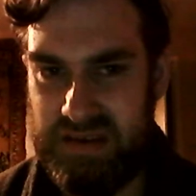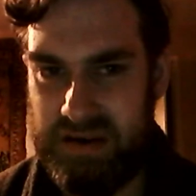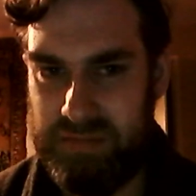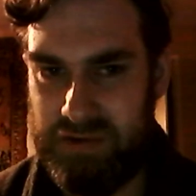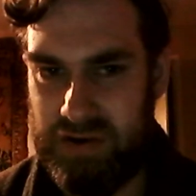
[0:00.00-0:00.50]

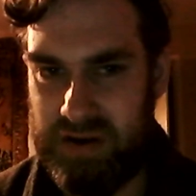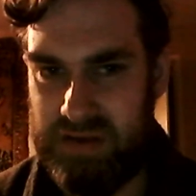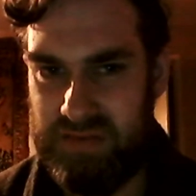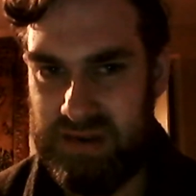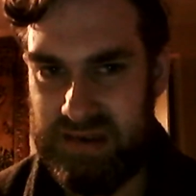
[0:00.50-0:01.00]
time
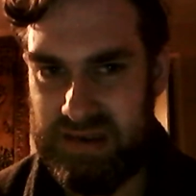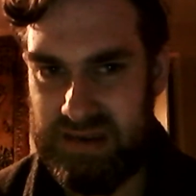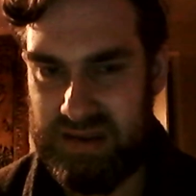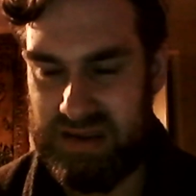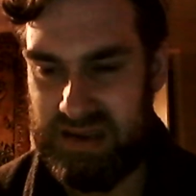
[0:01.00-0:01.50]
quite
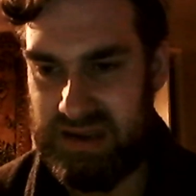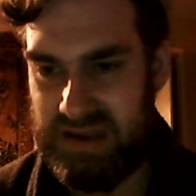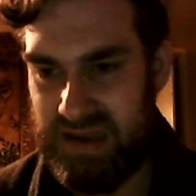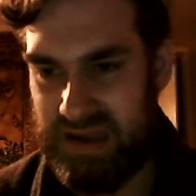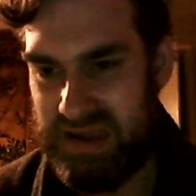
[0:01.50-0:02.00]
recently,
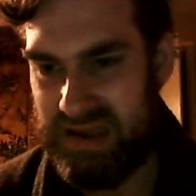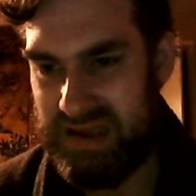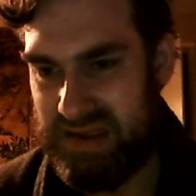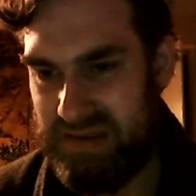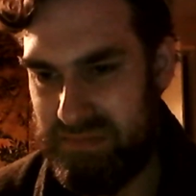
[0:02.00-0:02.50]

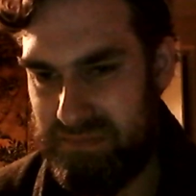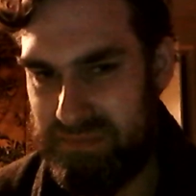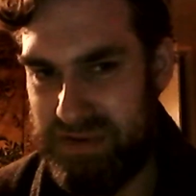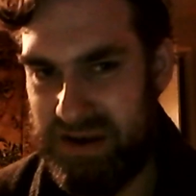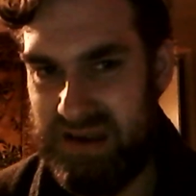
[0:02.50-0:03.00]

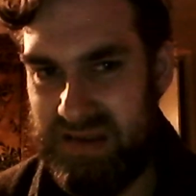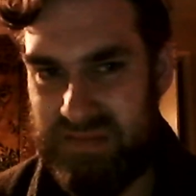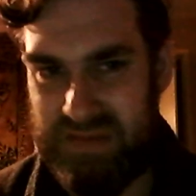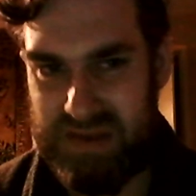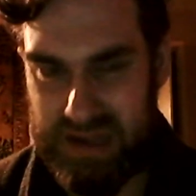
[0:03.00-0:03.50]
but
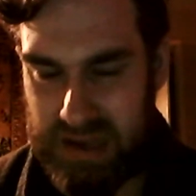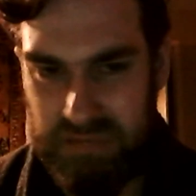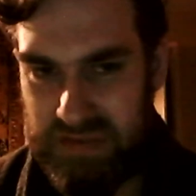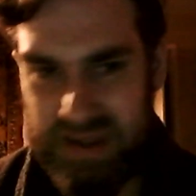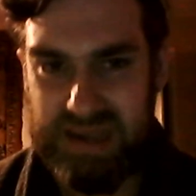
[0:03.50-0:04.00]
I
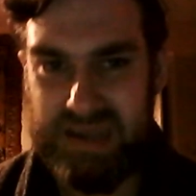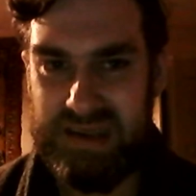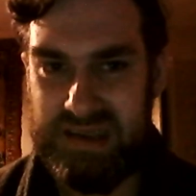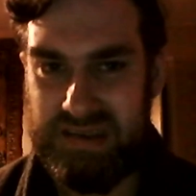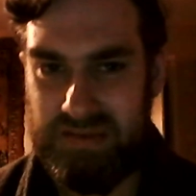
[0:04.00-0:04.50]
think in
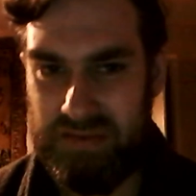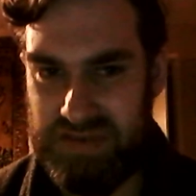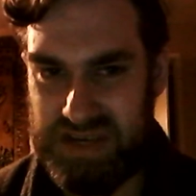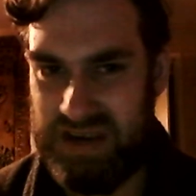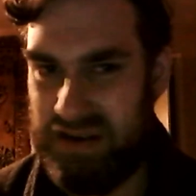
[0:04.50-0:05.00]
this sort of
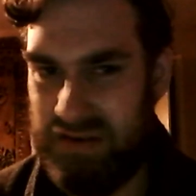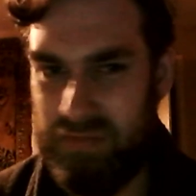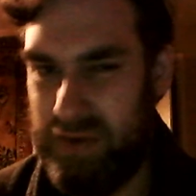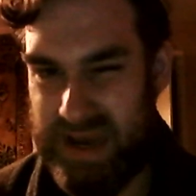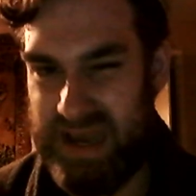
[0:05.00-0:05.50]
show
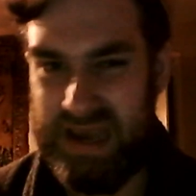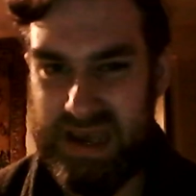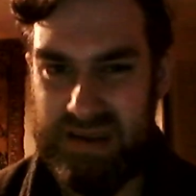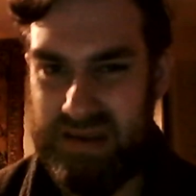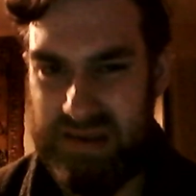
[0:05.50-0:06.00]

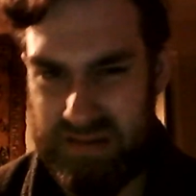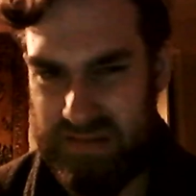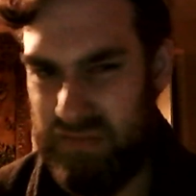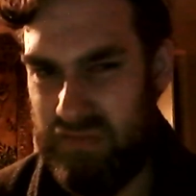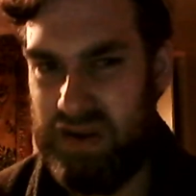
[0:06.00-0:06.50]
where
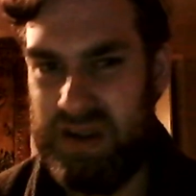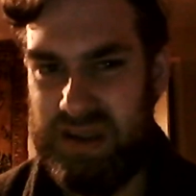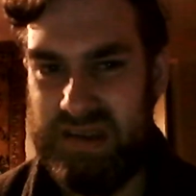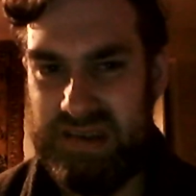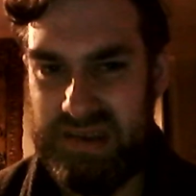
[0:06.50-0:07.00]

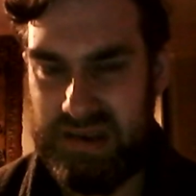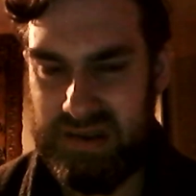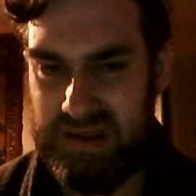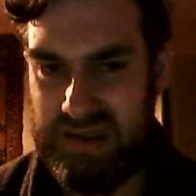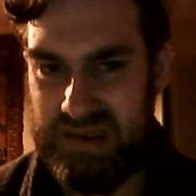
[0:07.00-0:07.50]

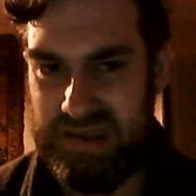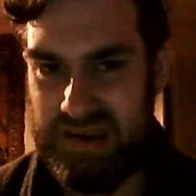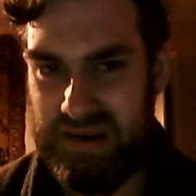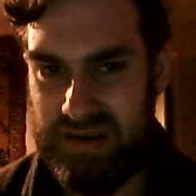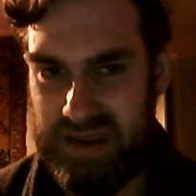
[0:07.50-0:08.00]
realistically the
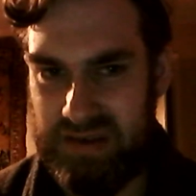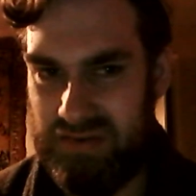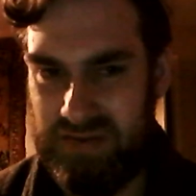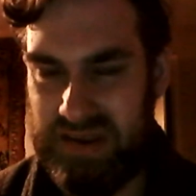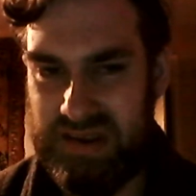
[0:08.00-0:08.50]
target
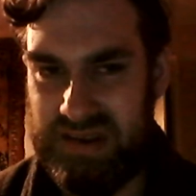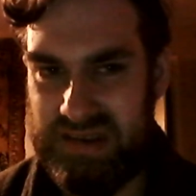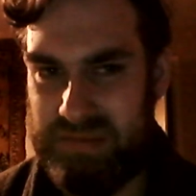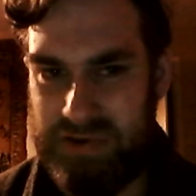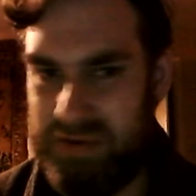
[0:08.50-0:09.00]

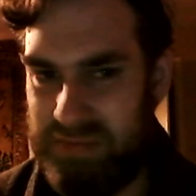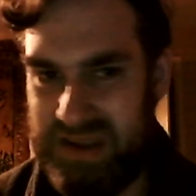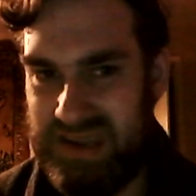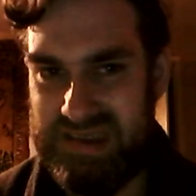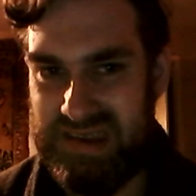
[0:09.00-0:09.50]
audience
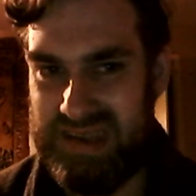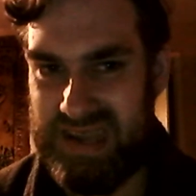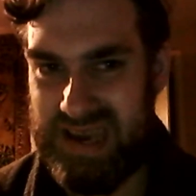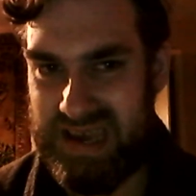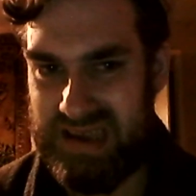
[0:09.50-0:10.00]
probably isn't
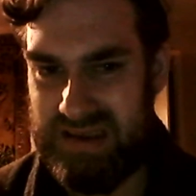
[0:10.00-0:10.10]
that